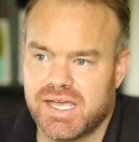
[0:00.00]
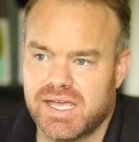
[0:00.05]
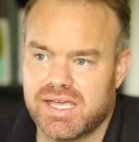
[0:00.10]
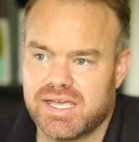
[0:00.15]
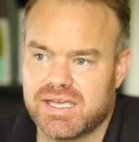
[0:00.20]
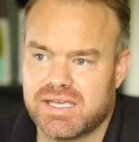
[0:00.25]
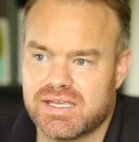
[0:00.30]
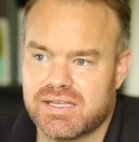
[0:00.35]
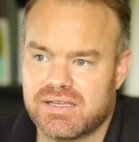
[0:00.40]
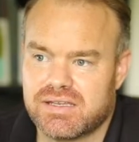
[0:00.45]

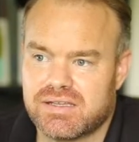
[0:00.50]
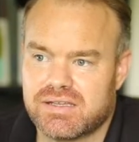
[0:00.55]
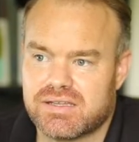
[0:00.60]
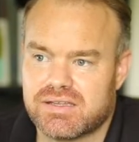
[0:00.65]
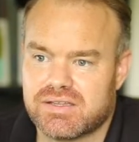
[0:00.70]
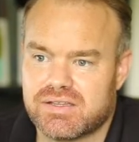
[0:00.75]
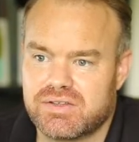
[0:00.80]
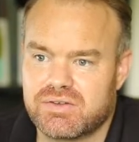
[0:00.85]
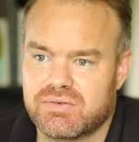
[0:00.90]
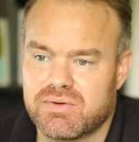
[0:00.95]
And
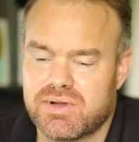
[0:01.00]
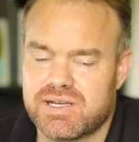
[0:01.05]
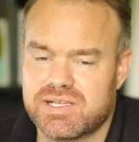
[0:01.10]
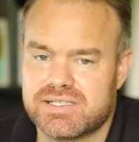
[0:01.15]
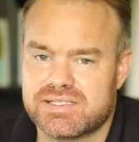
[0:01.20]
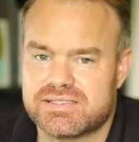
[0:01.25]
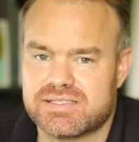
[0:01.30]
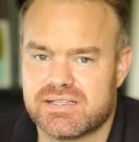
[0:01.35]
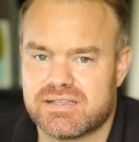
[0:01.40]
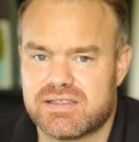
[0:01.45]
you run
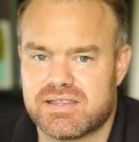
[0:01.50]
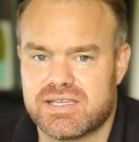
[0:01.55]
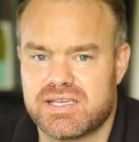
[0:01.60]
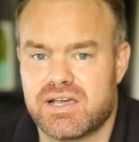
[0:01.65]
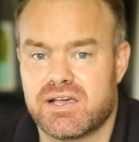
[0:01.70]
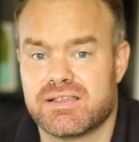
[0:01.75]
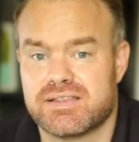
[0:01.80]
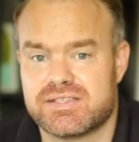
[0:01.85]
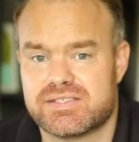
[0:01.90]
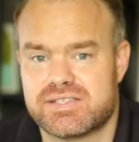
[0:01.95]
into
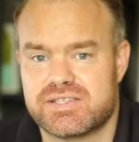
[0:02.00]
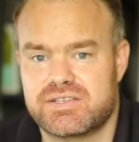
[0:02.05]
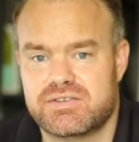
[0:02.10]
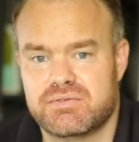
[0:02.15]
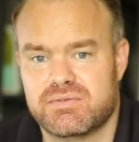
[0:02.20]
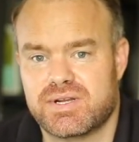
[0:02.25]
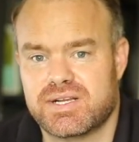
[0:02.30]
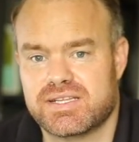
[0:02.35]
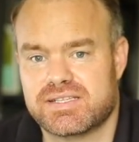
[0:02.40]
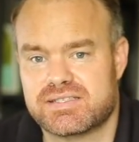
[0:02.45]
theology, you
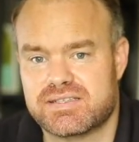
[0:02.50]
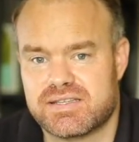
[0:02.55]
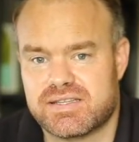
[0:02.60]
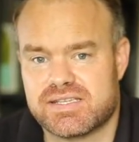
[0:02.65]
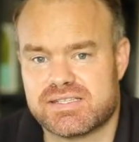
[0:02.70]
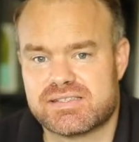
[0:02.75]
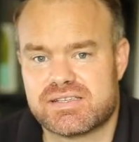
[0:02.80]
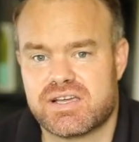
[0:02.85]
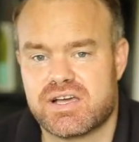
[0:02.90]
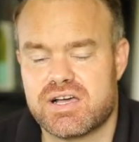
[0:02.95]
run into
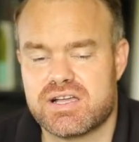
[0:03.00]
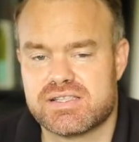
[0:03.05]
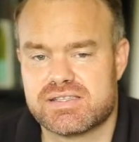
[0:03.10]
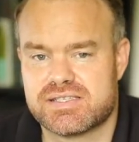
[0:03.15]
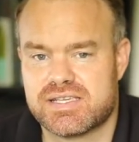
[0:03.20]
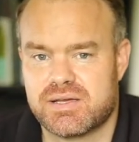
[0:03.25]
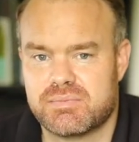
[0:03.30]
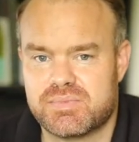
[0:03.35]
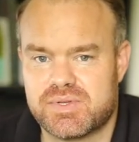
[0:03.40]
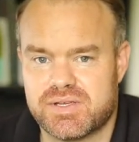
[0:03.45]
this
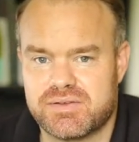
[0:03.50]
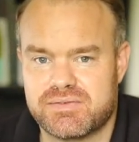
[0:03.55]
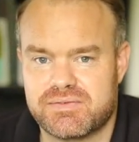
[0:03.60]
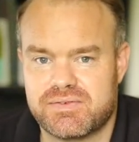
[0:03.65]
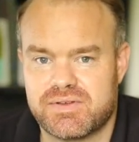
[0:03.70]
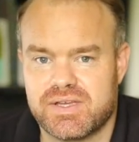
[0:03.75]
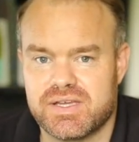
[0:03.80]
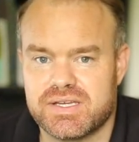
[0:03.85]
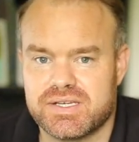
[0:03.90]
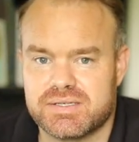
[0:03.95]
concept of
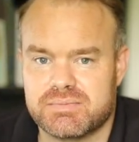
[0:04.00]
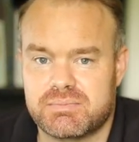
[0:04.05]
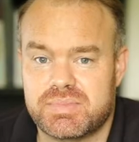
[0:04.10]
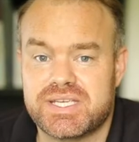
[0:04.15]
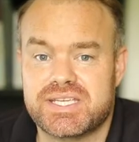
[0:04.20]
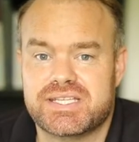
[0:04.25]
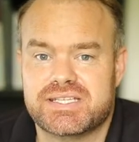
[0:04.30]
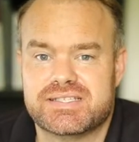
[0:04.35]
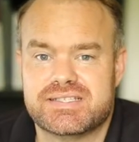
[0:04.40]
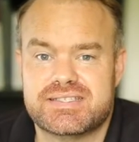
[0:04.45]

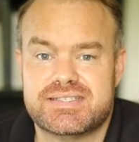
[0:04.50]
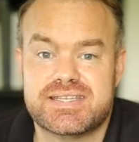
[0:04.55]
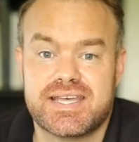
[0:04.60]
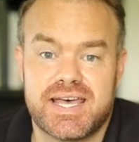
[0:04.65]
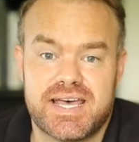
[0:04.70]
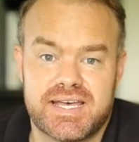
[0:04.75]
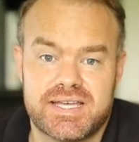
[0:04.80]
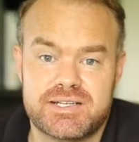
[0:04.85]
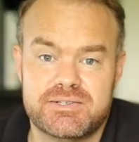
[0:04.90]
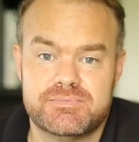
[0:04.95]
being
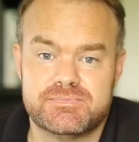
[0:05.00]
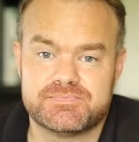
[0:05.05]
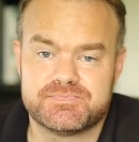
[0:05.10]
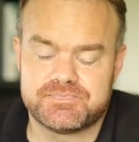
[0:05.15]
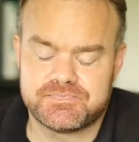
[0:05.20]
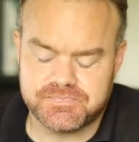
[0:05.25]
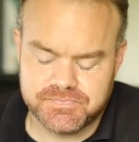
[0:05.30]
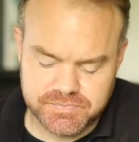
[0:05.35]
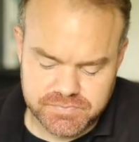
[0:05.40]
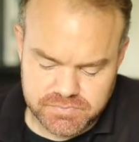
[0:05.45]
dead
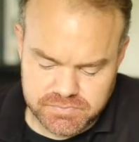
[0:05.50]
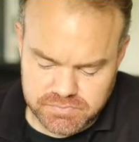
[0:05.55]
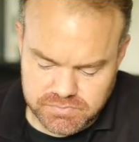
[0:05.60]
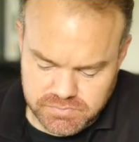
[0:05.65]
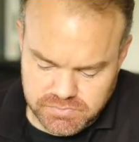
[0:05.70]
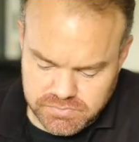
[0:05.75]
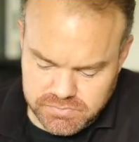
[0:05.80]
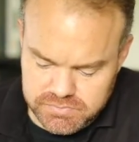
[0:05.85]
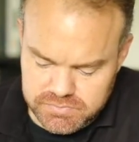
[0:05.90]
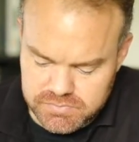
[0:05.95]

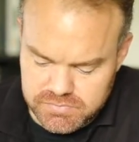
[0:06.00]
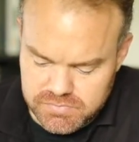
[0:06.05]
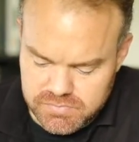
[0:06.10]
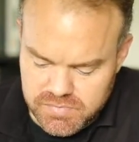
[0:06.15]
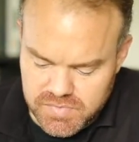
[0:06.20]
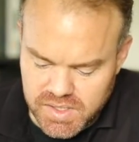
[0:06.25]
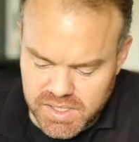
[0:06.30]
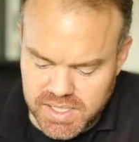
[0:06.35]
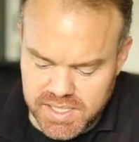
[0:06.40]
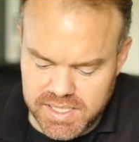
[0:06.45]

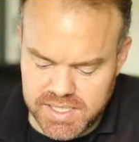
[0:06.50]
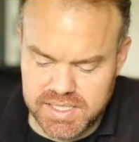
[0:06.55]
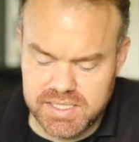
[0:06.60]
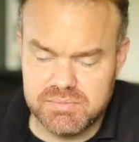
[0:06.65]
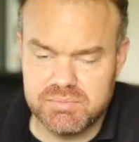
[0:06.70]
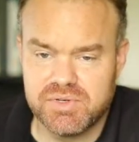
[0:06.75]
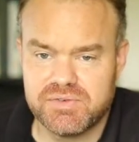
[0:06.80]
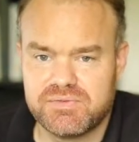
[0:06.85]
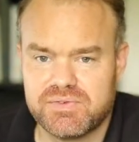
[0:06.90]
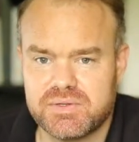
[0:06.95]

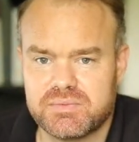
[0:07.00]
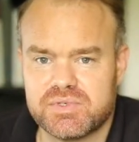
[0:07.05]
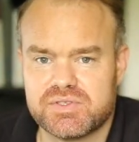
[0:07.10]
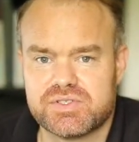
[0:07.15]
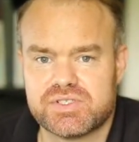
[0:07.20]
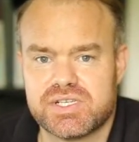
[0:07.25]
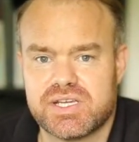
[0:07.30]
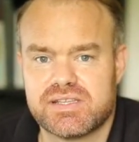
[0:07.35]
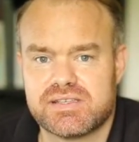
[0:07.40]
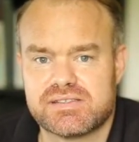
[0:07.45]
and
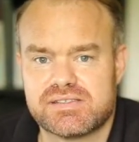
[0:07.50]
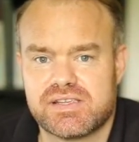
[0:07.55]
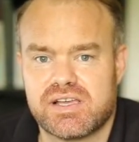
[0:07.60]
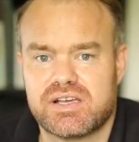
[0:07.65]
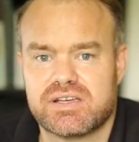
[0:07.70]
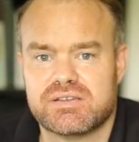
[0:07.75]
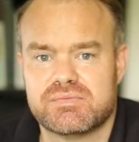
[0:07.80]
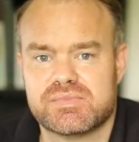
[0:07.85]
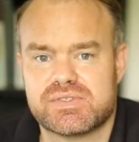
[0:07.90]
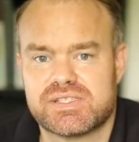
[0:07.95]
Mephibosheth
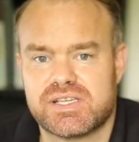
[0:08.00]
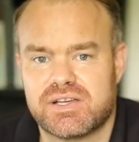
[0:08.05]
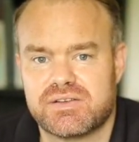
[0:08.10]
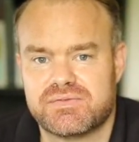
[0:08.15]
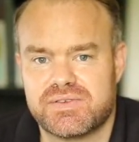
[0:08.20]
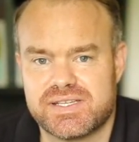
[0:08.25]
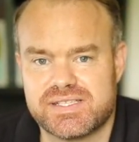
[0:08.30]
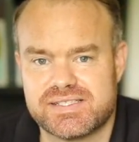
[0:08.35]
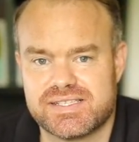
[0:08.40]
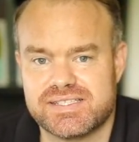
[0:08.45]
saw
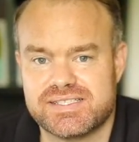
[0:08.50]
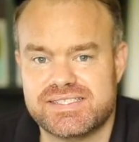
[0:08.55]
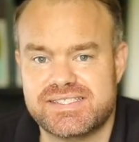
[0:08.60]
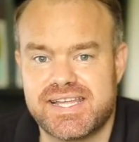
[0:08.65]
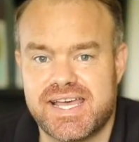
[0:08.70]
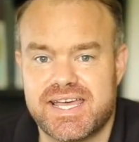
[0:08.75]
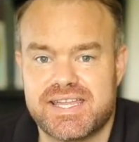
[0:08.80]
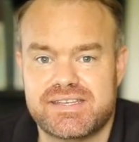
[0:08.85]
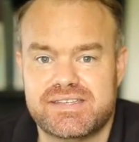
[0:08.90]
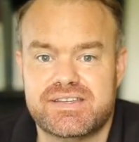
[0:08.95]
himself as a
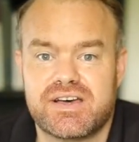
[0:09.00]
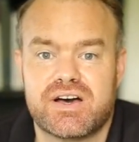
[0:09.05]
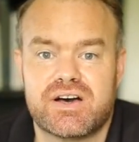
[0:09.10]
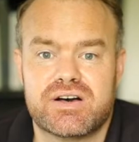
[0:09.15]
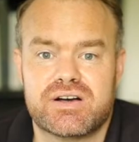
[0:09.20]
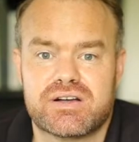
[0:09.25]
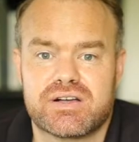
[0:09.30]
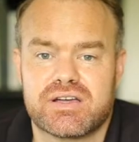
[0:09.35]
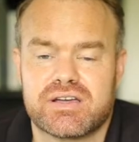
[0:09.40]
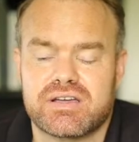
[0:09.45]
dead
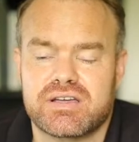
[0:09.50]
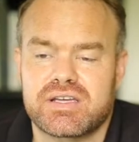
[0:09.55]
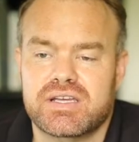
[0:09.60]
dog.